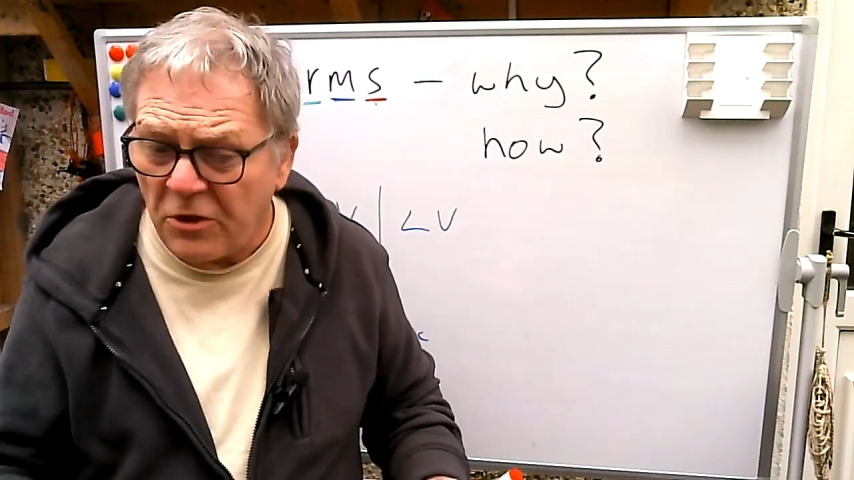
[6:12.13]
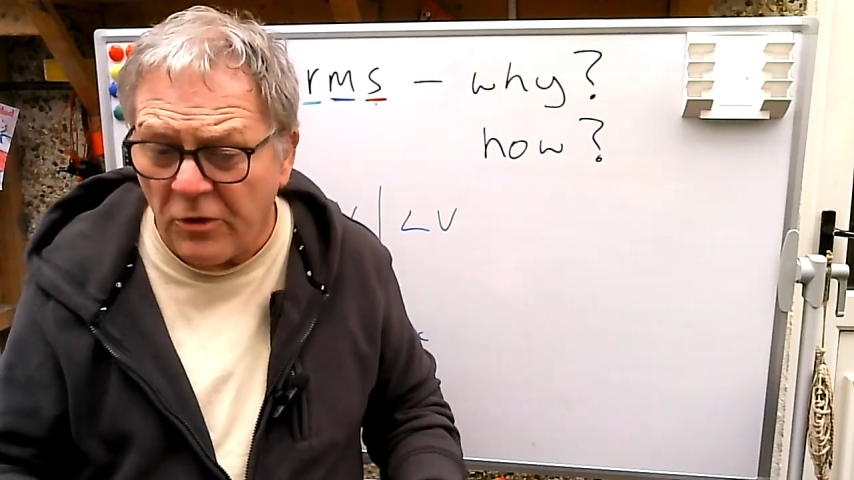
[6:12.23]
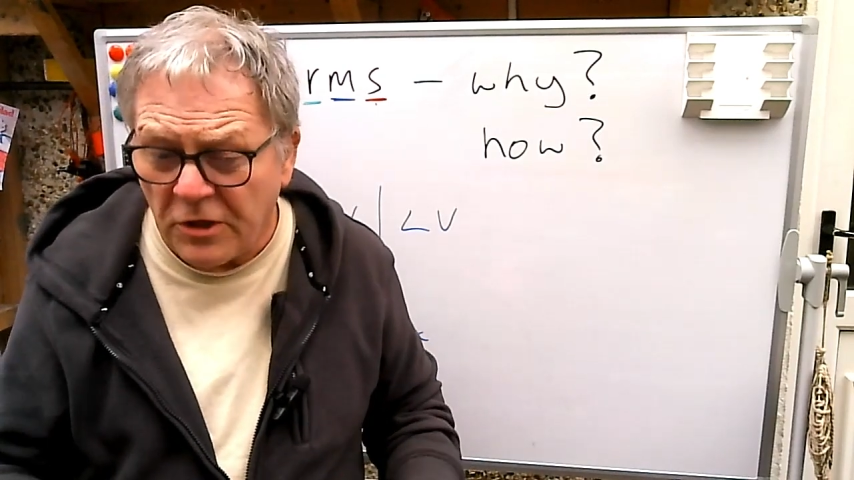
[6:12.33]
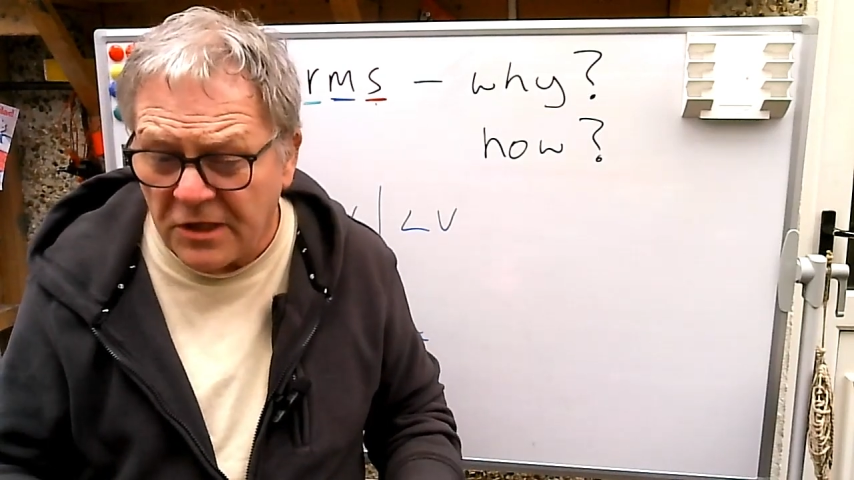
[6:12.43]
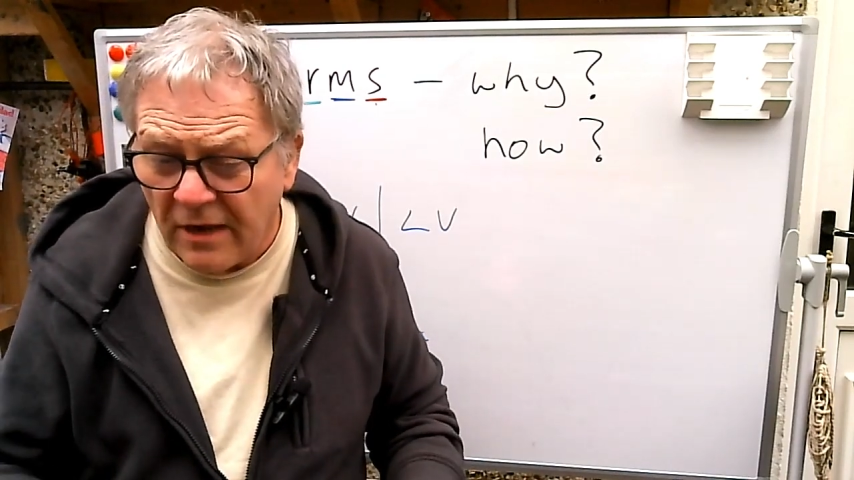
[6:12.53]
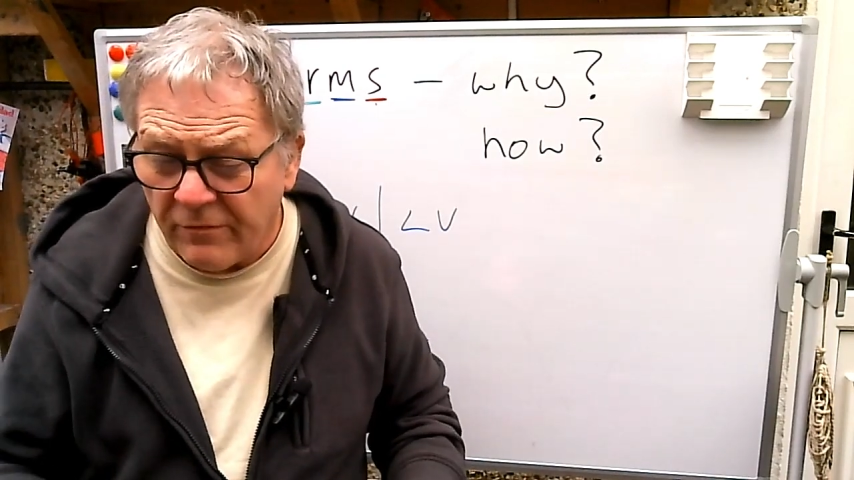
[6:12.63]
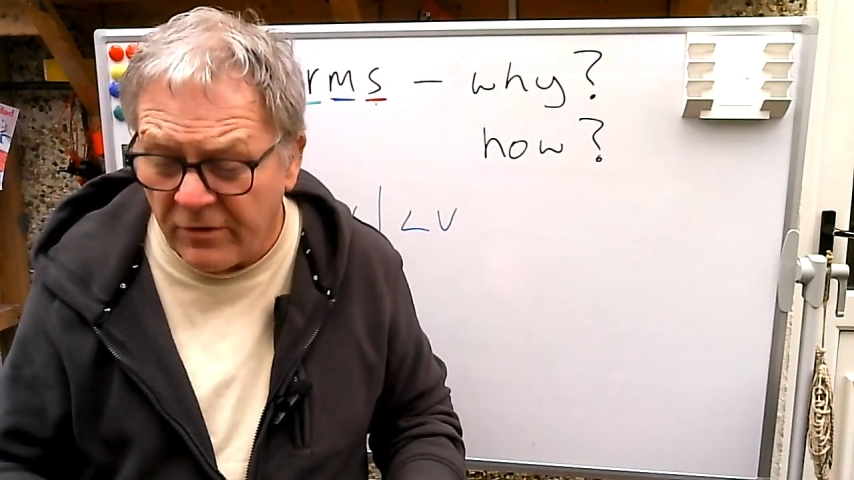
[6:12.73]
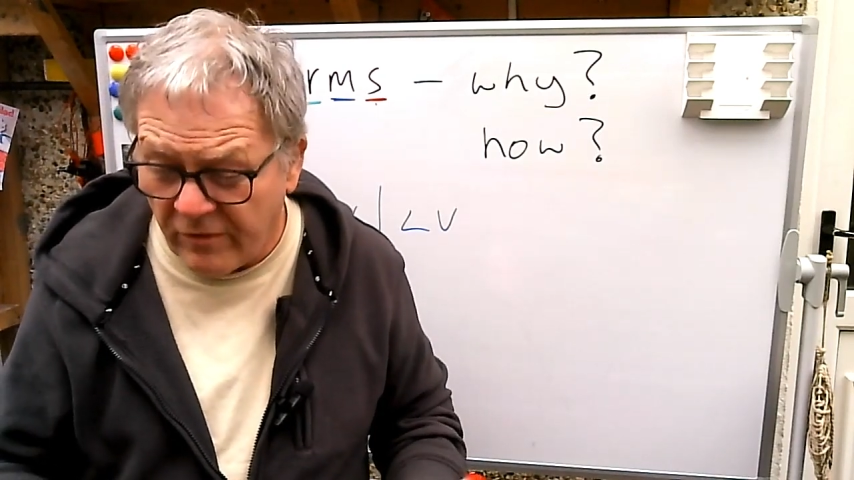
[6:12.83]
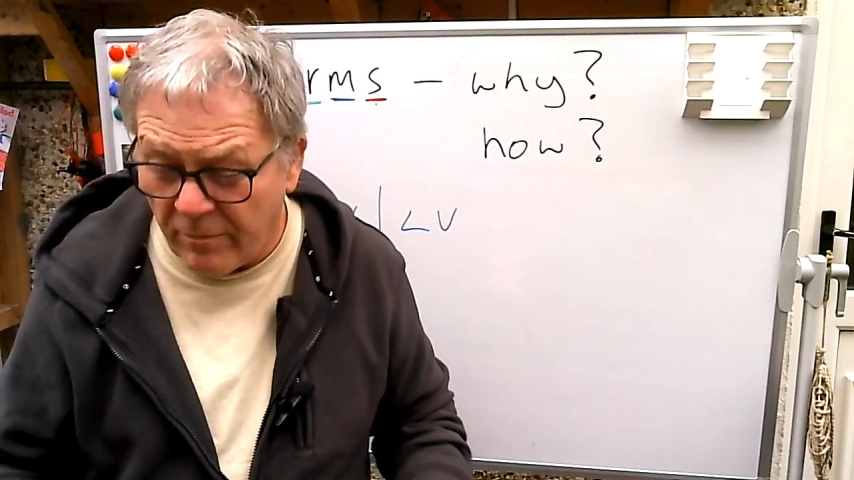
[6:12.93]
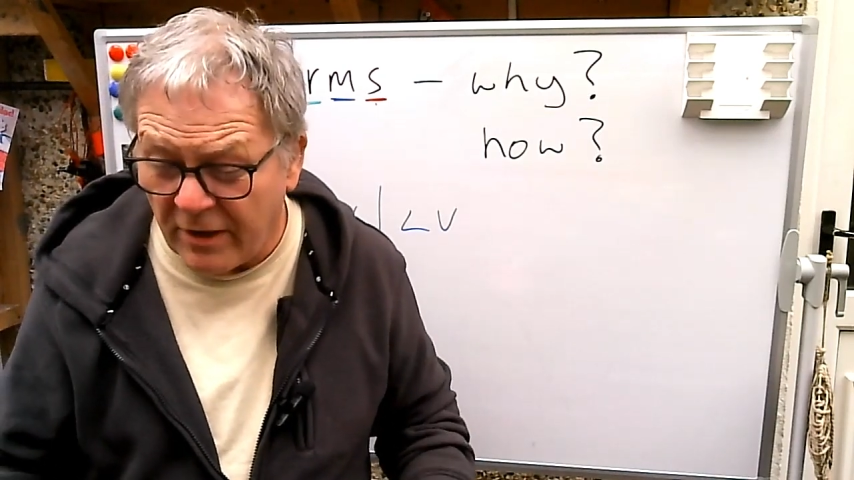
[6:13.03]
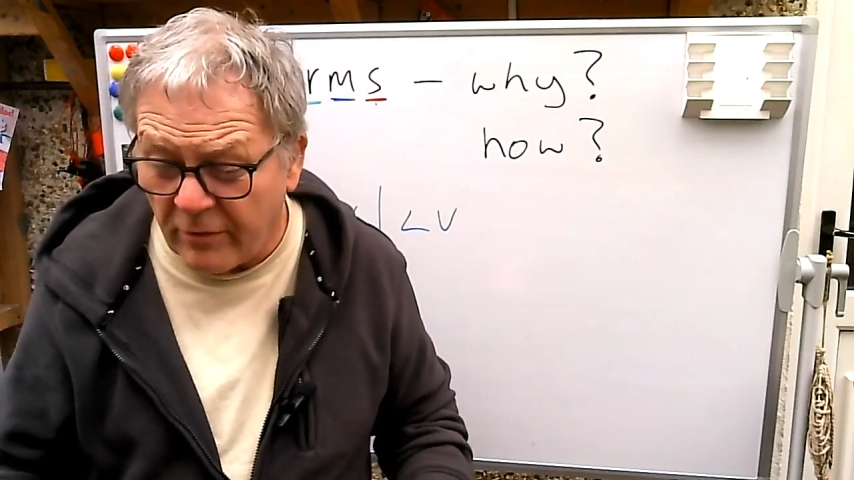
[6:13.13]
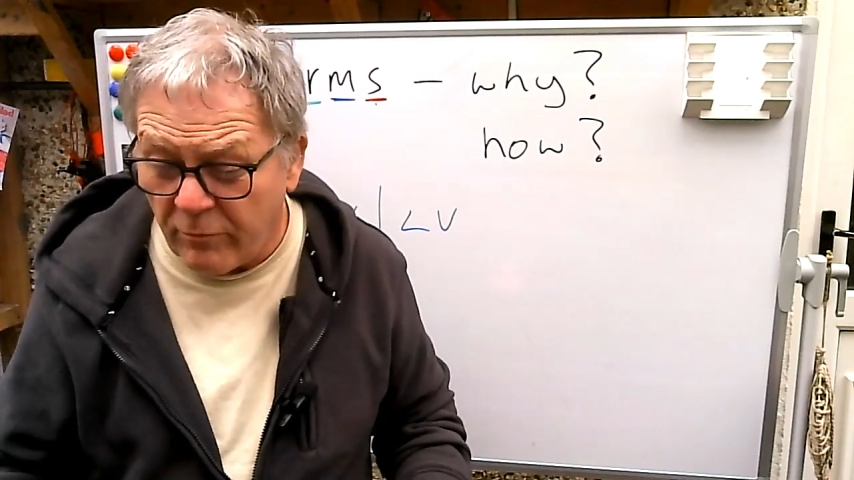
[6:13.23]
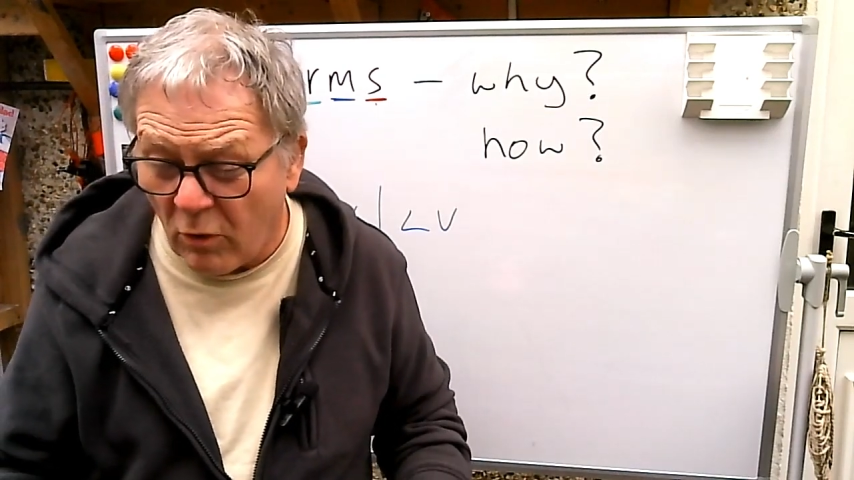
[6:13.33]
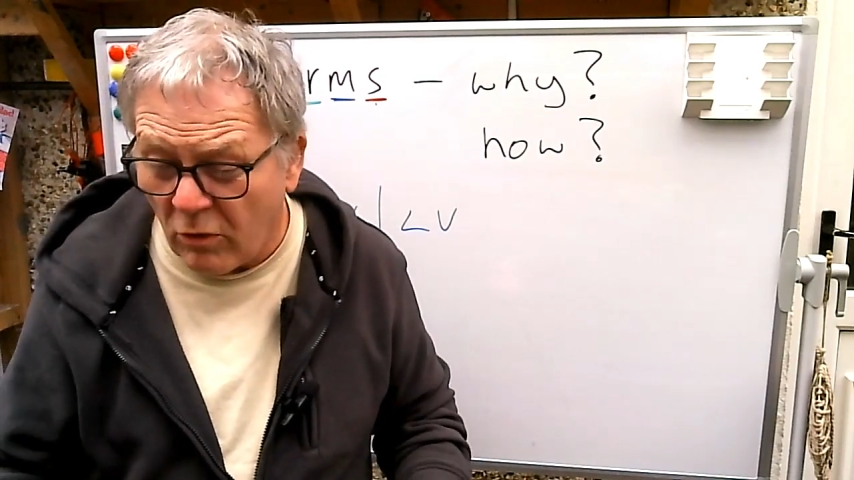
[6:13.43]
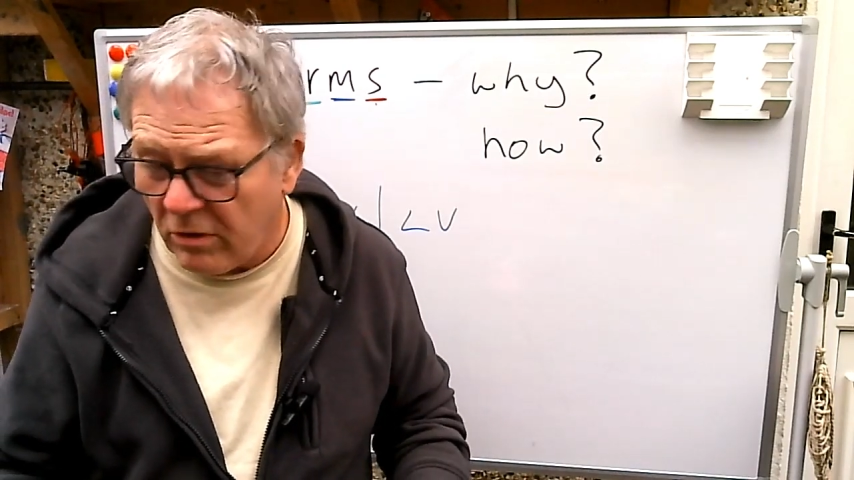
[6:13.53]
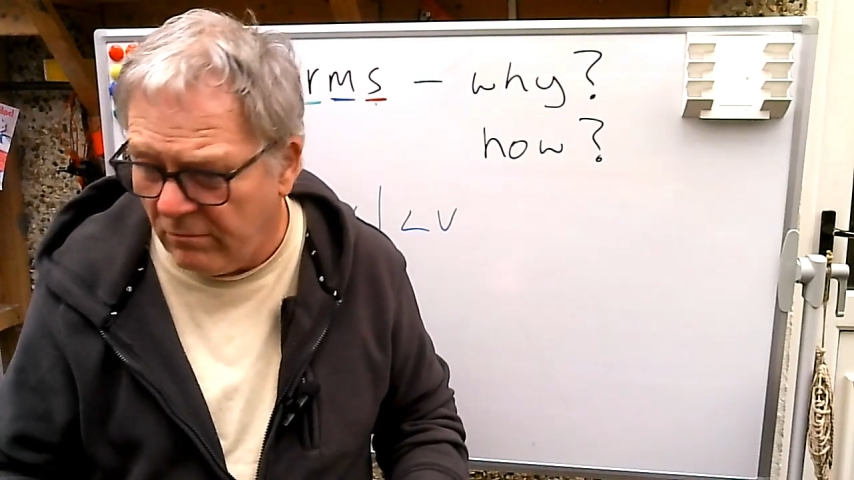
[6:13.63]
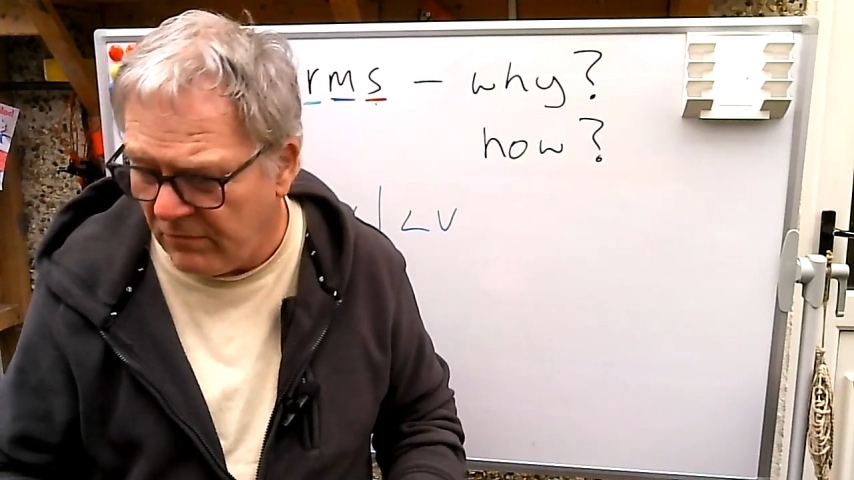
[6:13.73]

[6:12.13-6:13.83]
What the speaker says: 37 of your big book,